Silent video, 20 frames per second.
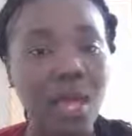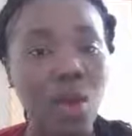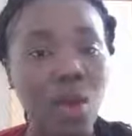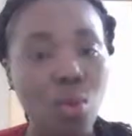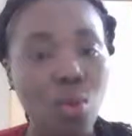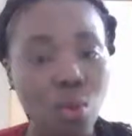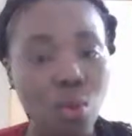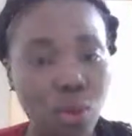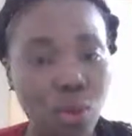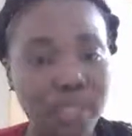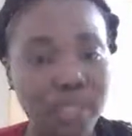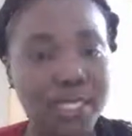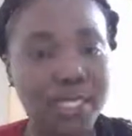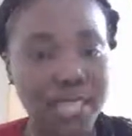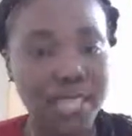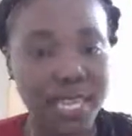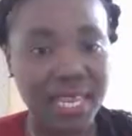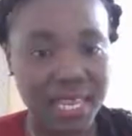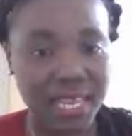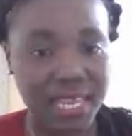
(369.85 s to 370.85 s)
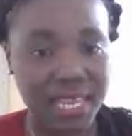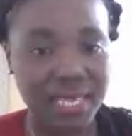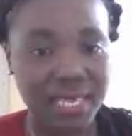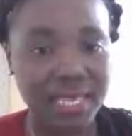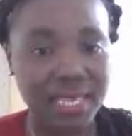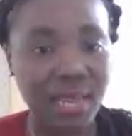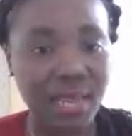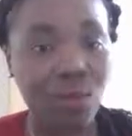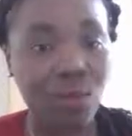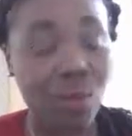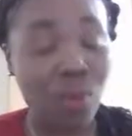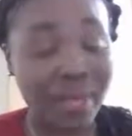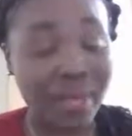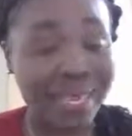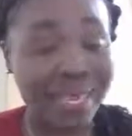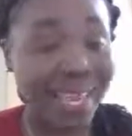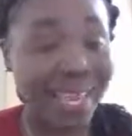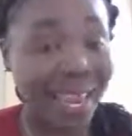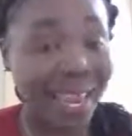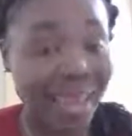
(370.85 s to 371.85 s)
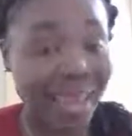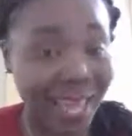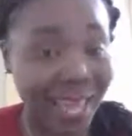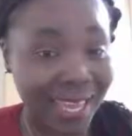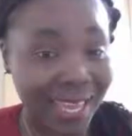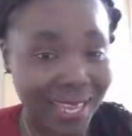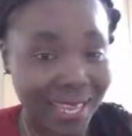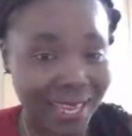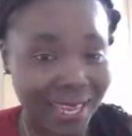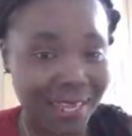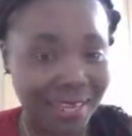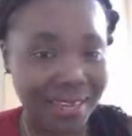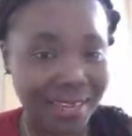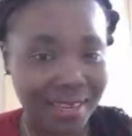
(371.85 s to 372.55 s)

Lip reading: what they need and what they are lacking.